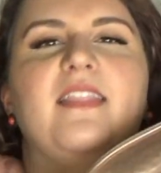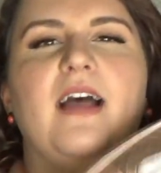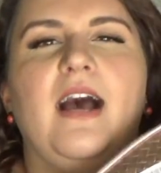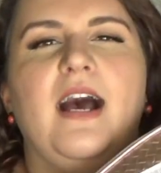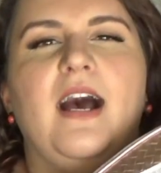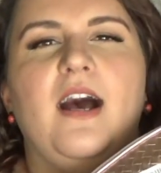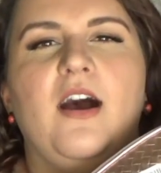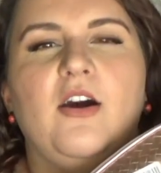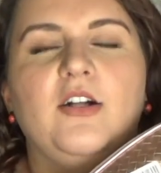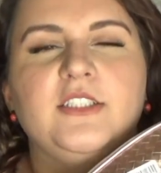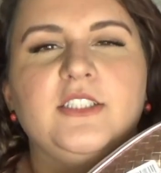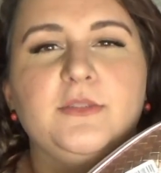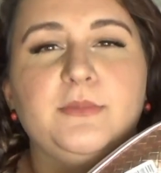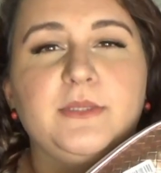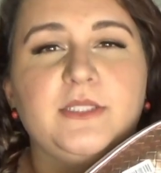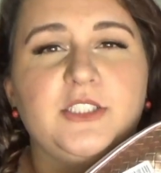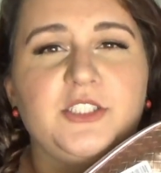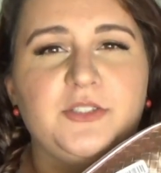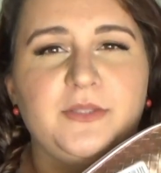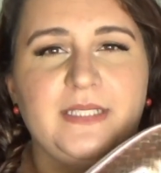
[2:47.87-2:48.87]
uh, Ulta
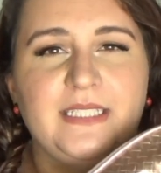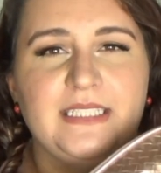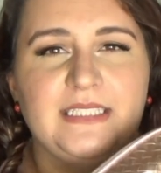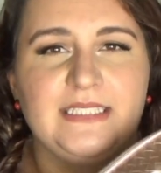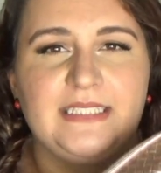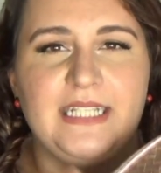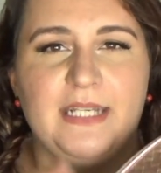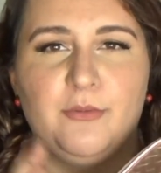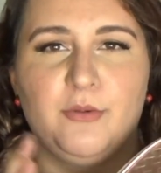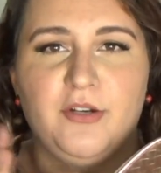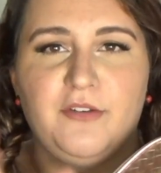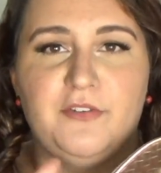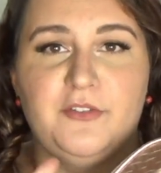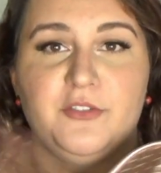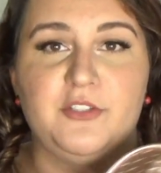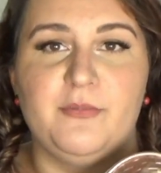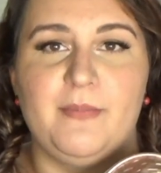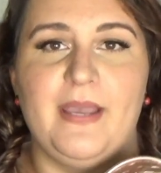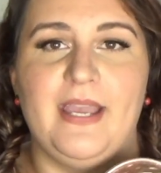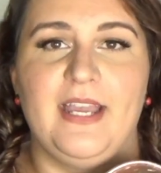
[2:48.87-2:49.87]
was doing this thing where if you
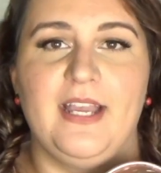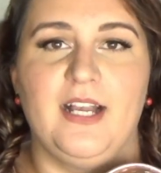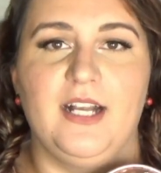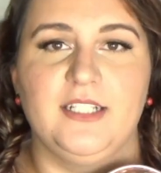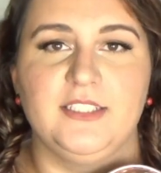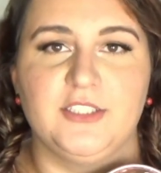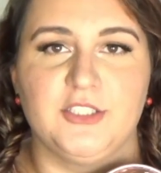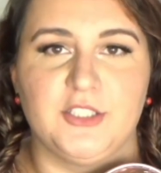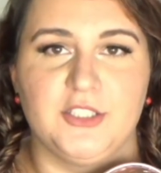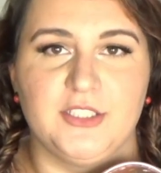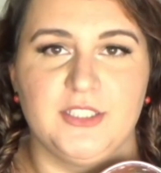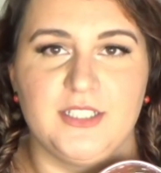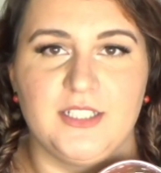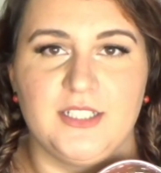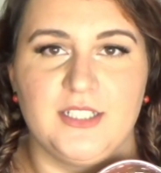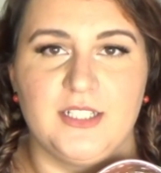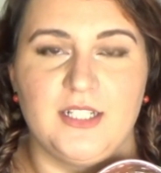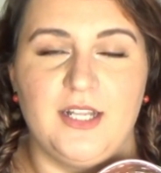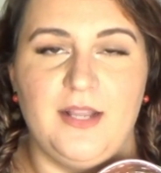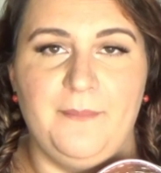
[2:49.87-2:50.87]
spent a
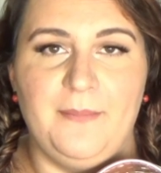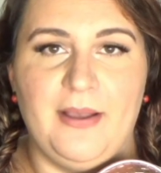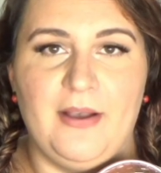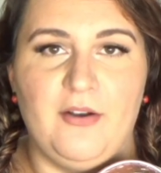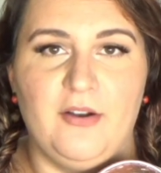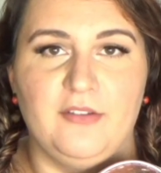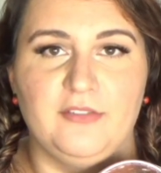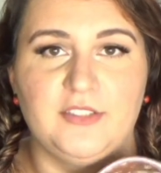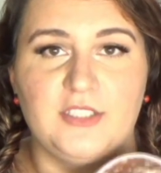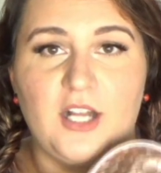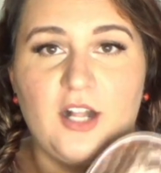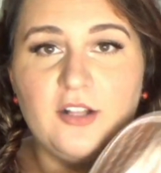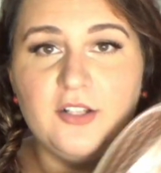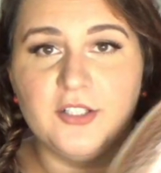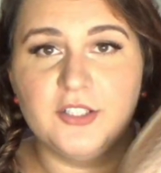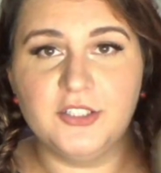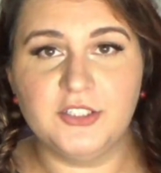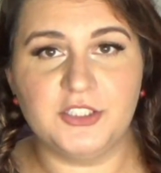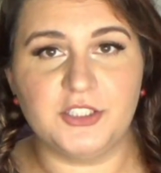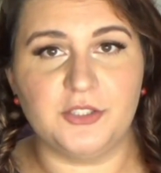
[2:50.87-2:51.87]
certain amount of
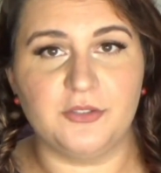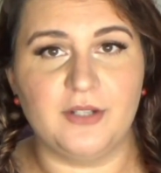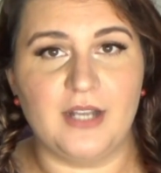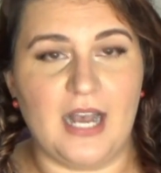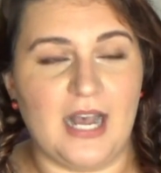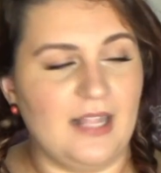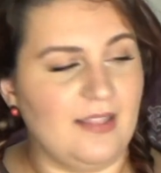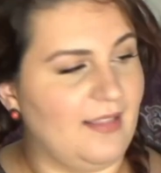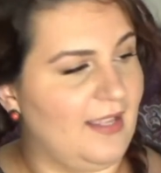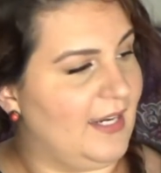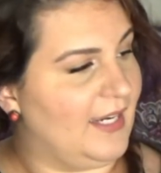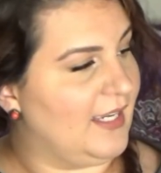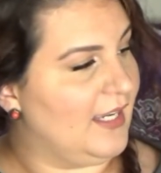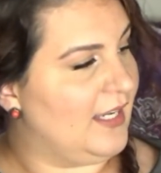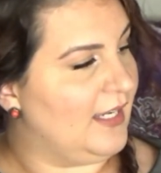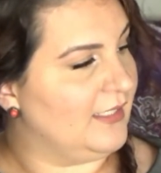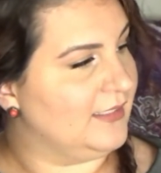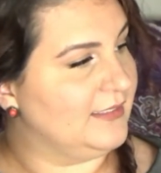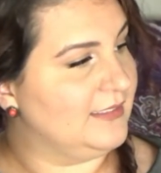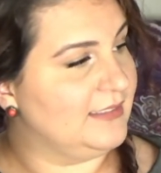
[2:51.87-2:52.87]
dollars, you got like
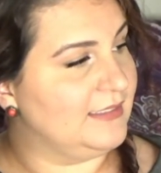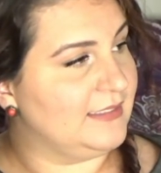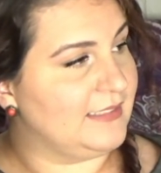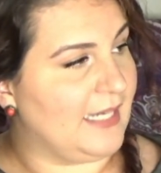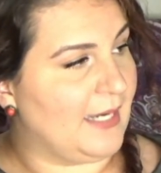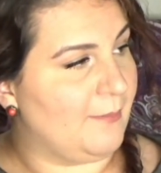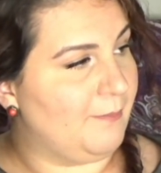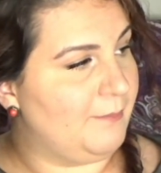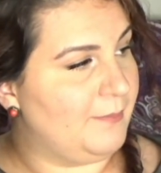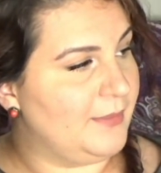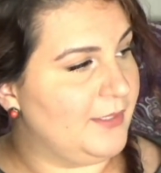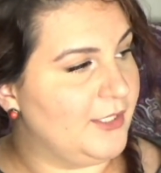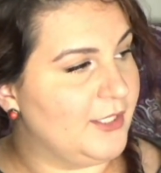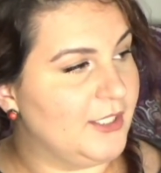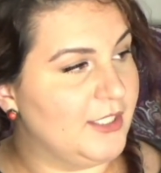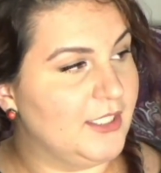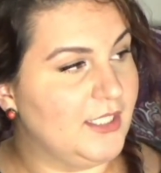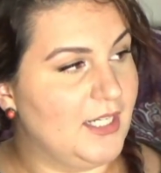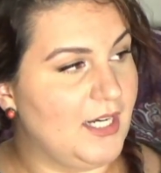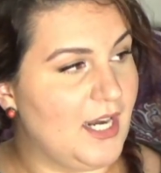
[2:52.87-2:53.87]
a
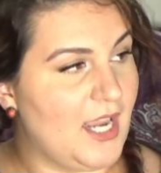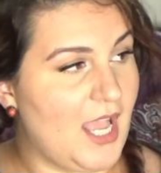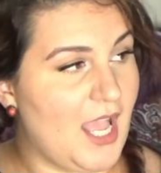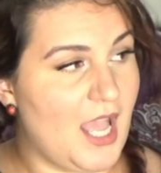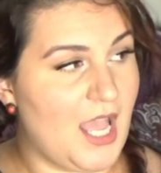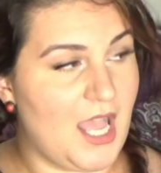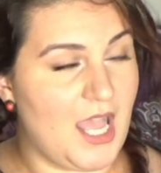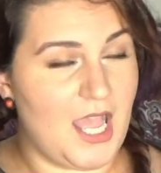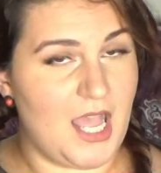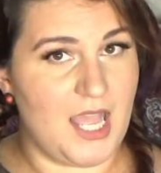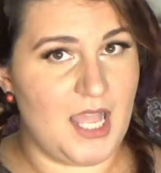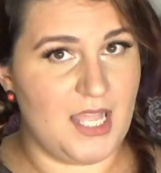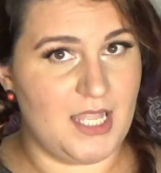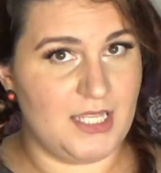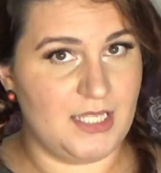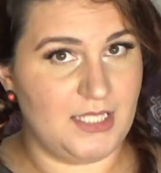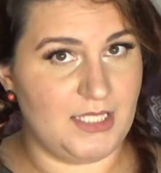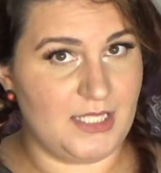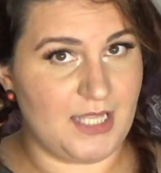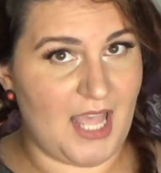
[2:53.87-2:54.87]
sampler
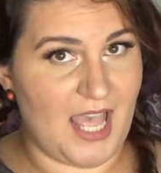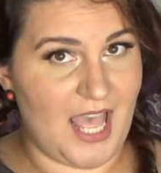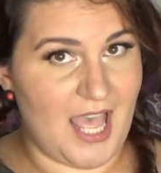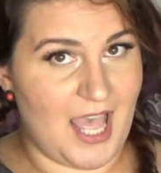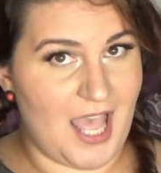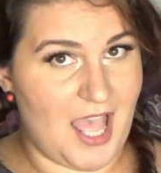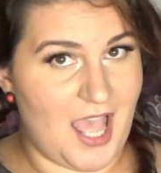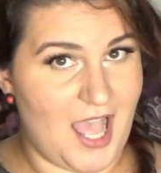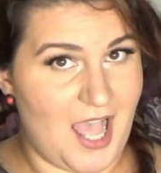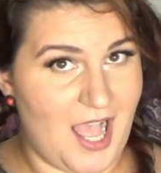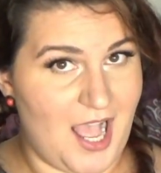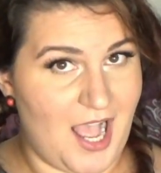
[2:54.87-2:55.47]
set.